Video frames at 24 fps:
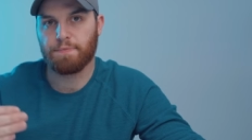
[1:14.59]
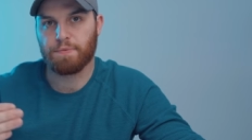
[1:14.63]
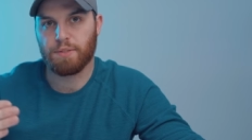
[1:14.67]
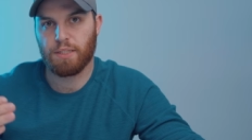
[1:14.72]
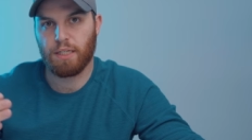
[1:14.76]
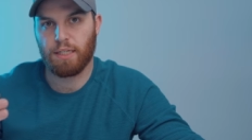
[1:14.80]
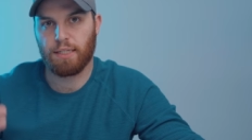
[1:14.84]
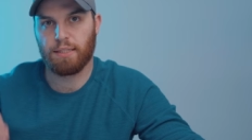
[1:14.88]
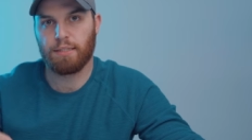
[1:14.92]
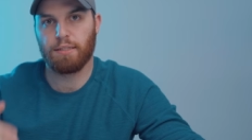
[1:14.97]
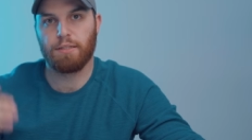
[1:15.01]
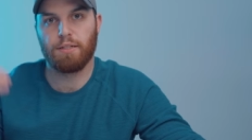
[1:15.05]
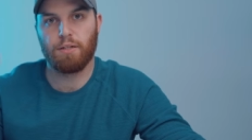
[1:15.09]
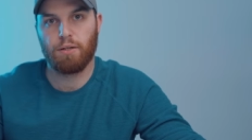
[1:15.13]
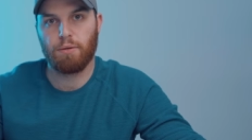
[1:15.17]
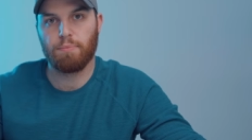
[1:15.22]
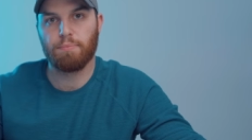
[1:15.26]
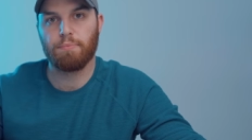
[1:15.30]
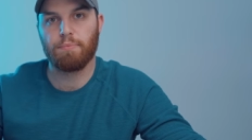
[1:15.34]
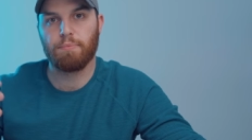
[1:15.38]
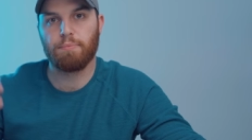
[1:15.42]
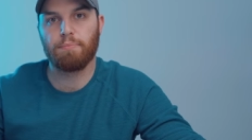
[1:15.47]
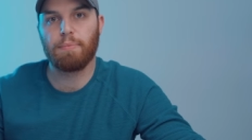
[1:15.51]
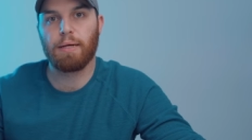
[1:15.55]
Like, you know,
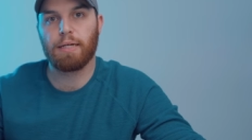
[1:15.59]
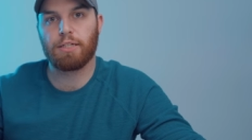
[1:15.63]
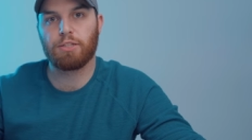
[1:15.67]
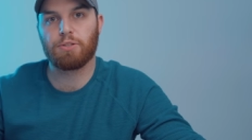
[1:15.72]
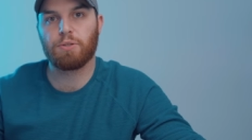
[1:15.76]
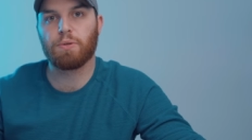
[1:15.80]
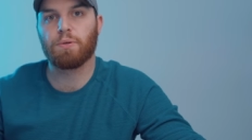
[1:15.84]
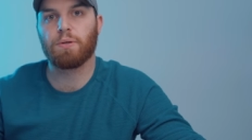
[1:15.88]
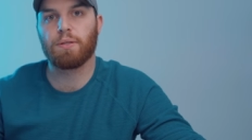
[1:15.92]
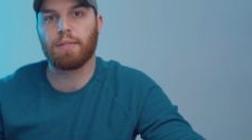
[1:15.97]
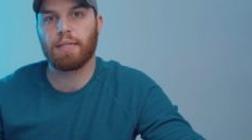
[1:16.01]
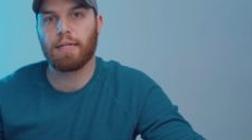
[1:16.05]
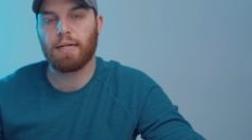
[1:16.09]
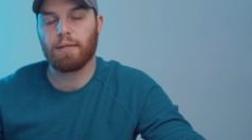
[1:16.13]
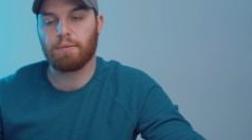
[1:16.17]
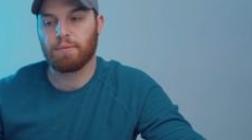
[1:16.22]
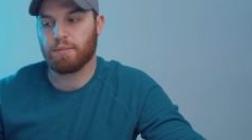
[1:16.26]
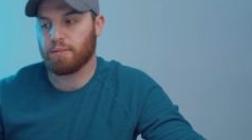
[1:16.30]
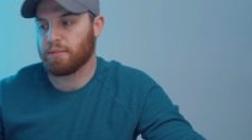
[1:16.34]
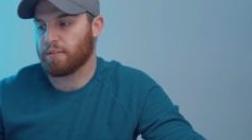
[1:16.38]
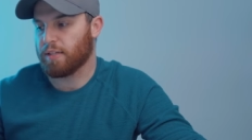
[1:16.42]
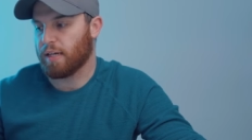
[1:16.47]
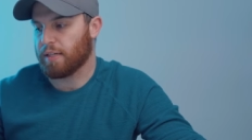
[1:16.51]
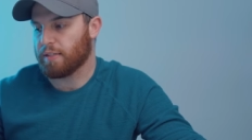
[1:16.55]
make sure that I was
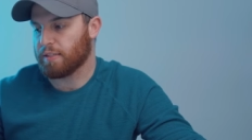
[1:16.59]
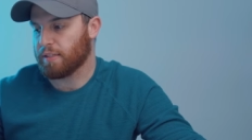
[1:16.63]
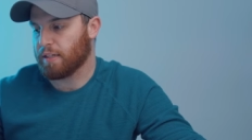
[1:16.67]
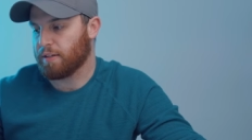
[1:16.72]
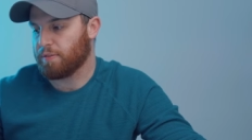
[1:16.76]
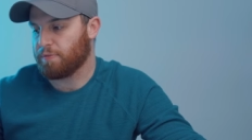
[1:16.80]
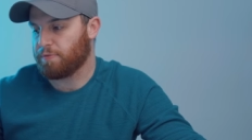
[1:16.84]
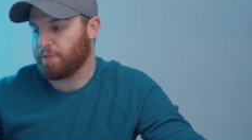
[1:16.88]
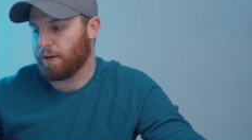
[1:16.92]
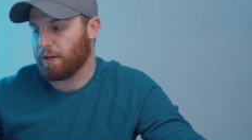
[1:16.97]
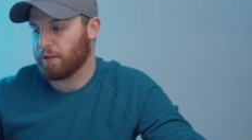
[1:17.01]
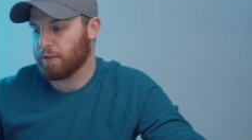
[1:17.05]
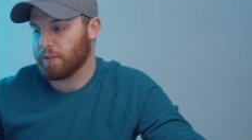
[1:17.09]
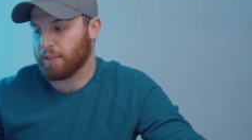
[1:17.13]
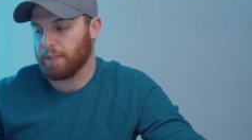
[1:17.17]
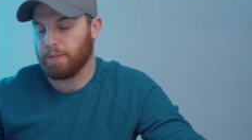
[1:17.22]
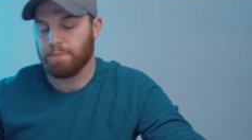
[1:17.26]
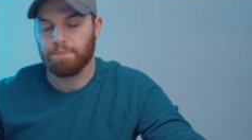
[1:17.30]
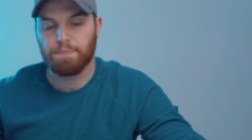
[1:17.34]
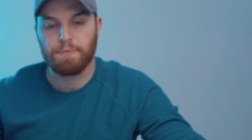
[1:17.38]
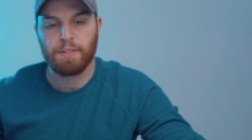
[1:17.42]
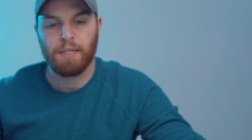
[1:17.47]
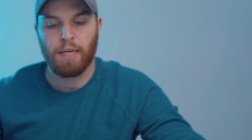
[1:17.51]
assessing it fairly.